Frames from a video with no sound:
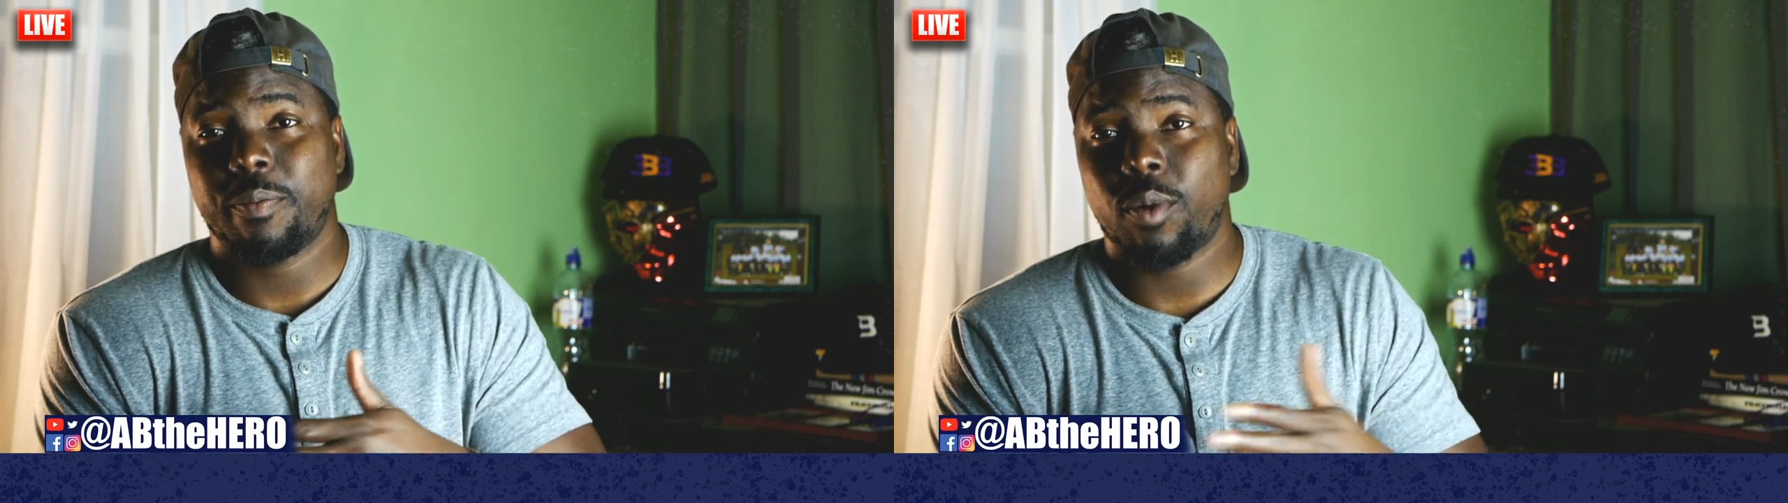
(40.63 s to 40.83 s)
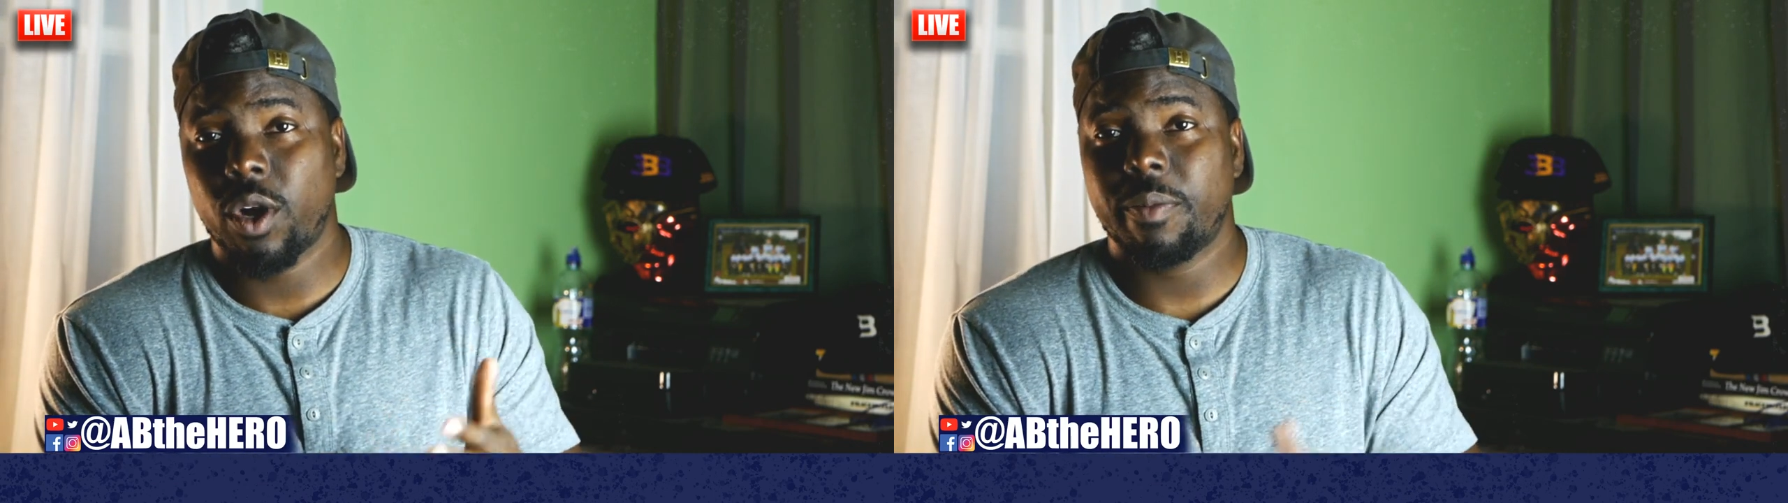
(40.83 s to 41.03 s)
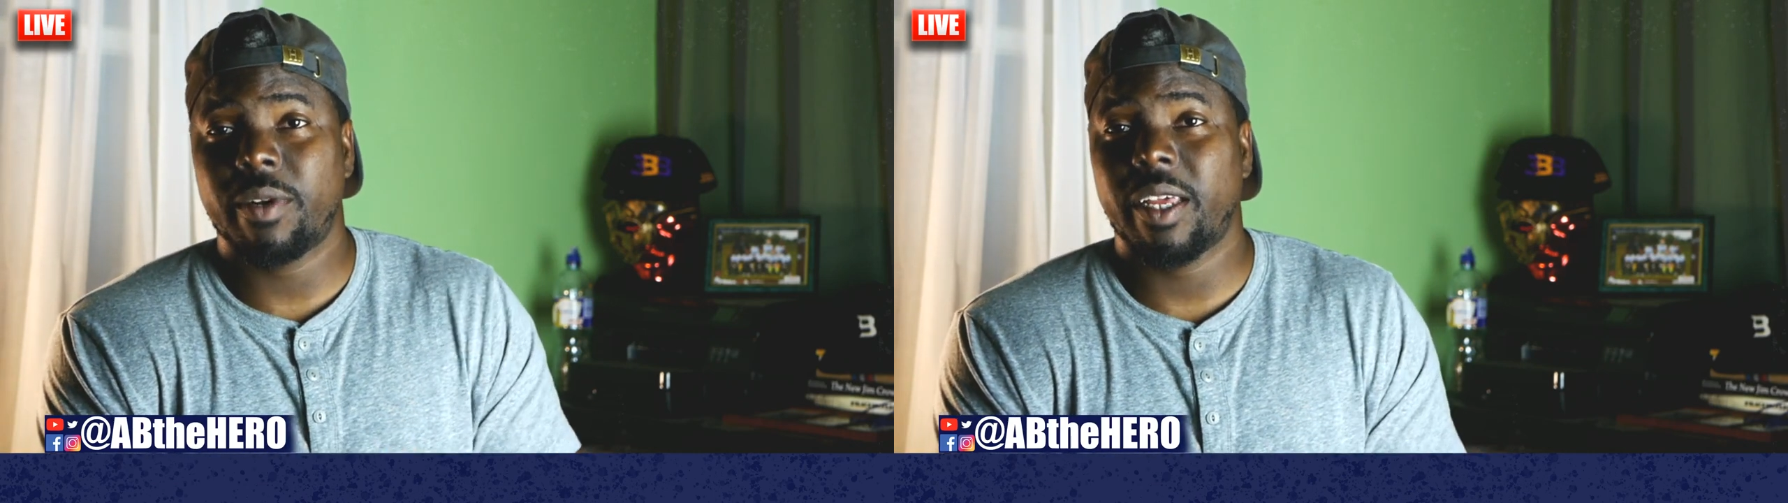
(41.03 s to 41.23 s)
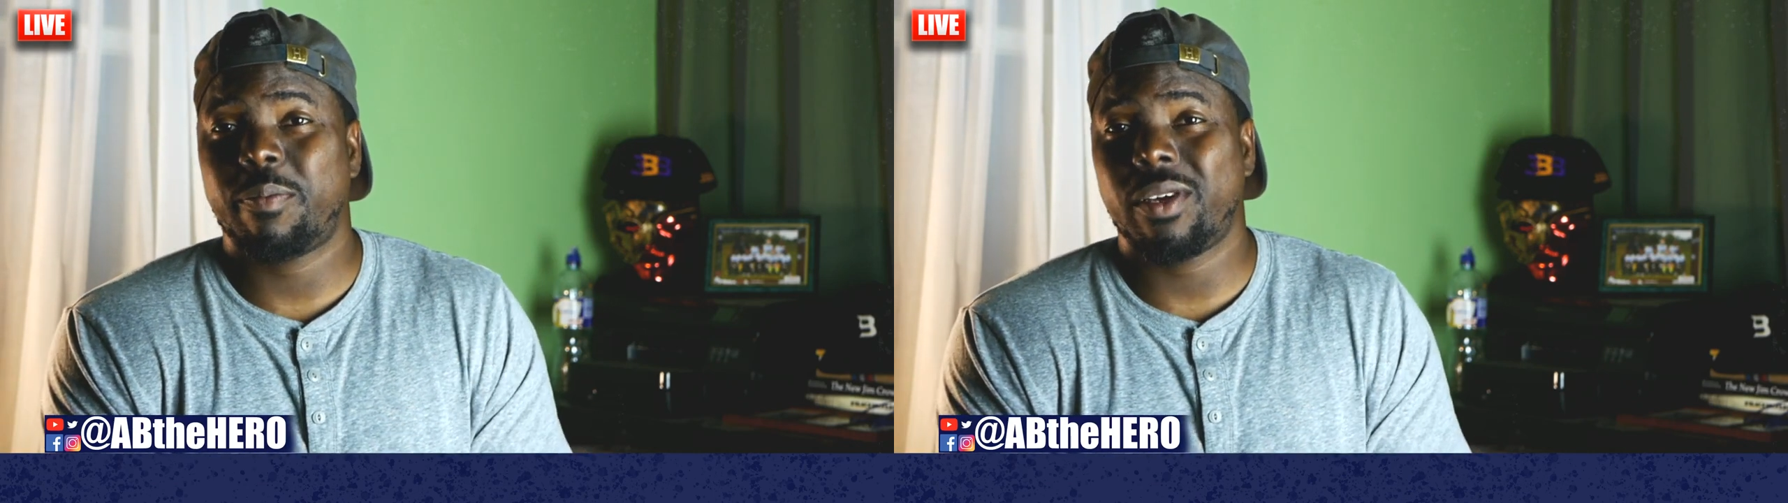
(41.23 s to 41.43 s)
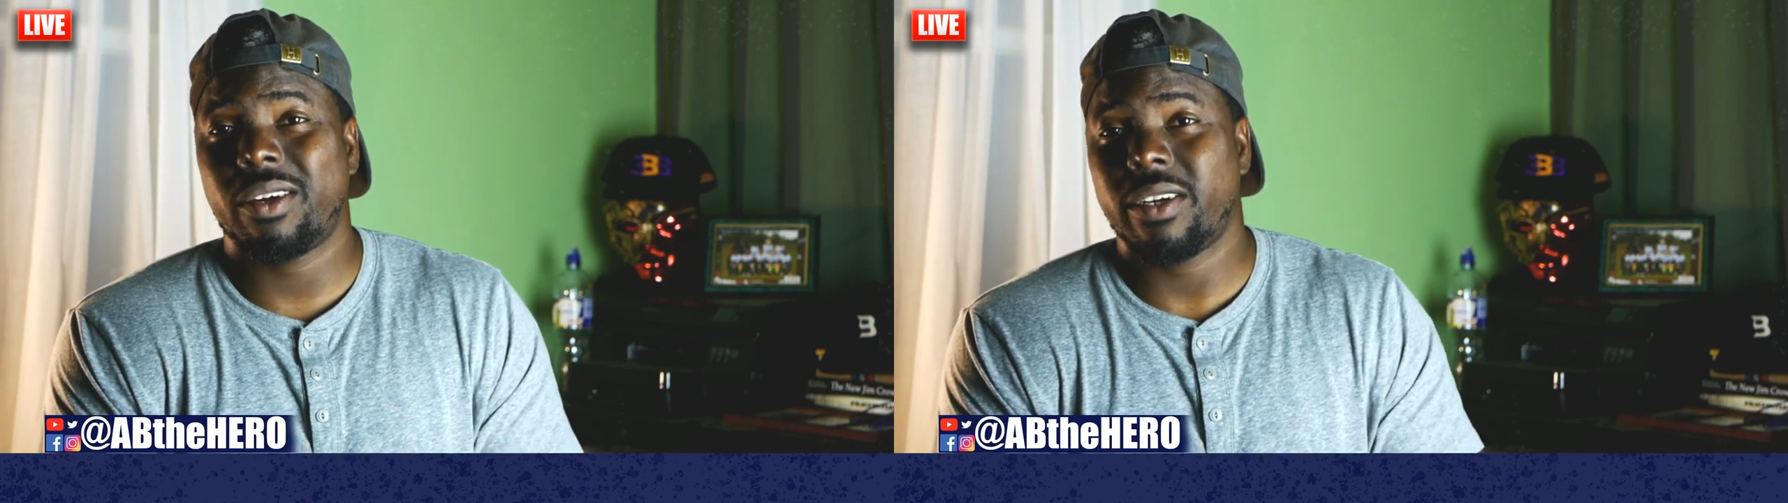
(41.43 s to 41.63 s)
point
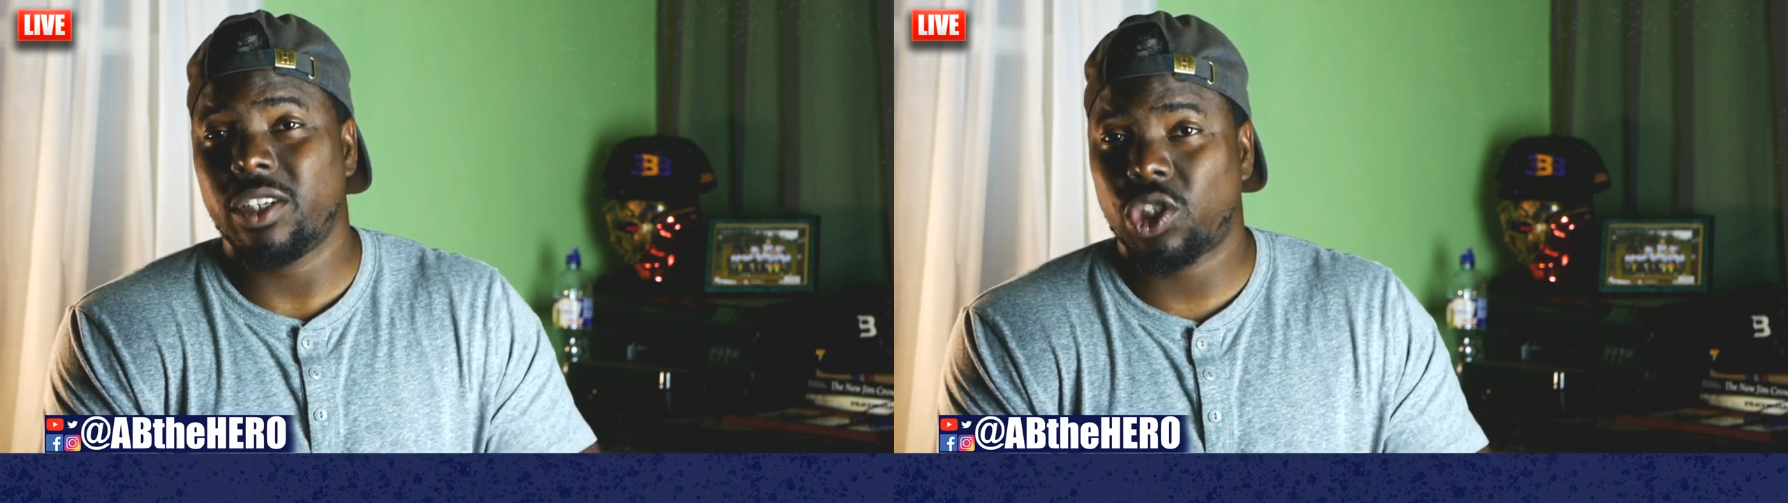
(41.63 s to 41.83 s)
blank period,